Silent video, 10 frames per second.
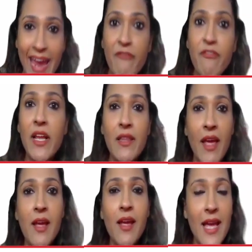
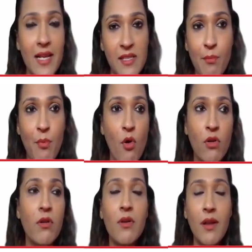Everything is
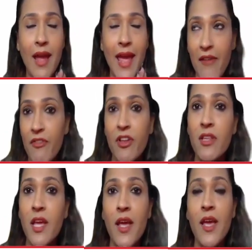important.
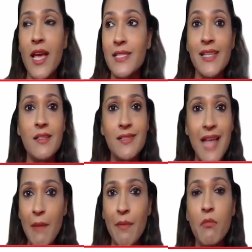Everything is
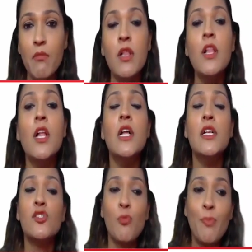examinable.
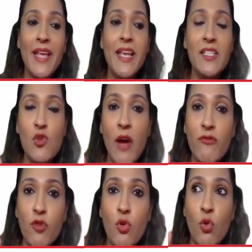So please, you
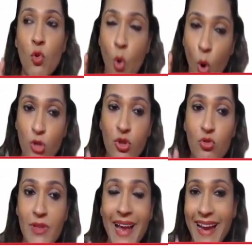have to go
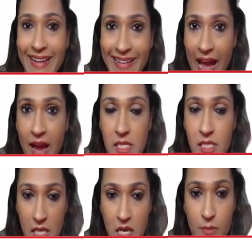through the
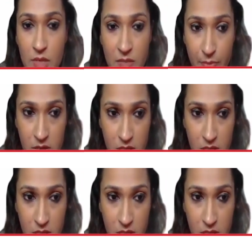entire syllabus